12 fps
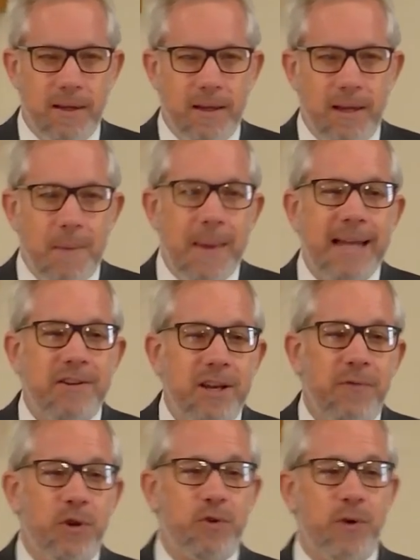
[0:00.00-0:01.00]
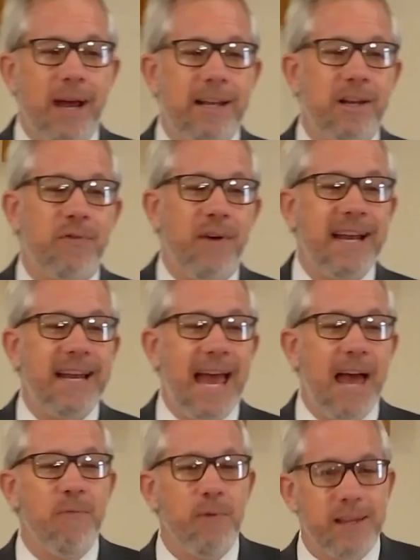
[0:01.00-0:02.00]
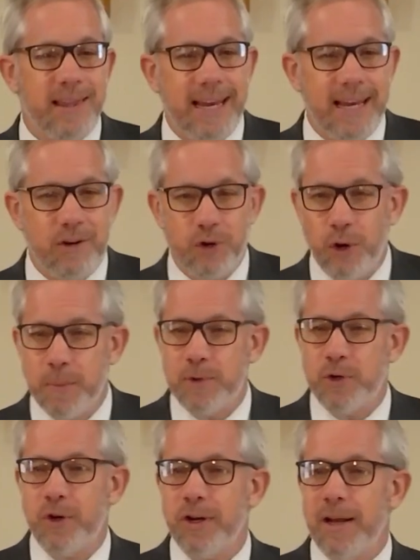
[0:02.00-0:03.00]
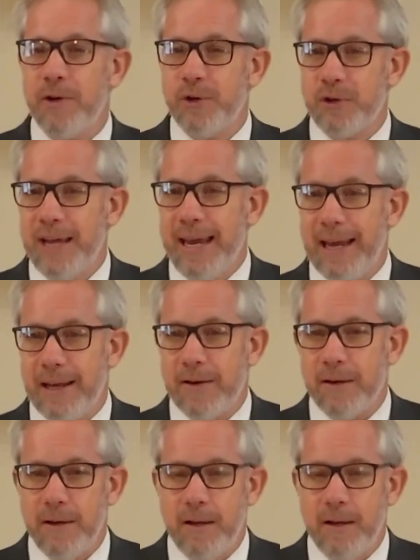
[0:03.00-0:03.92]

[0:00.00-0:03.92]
Imagine if you tried to define everything in terms you could understand.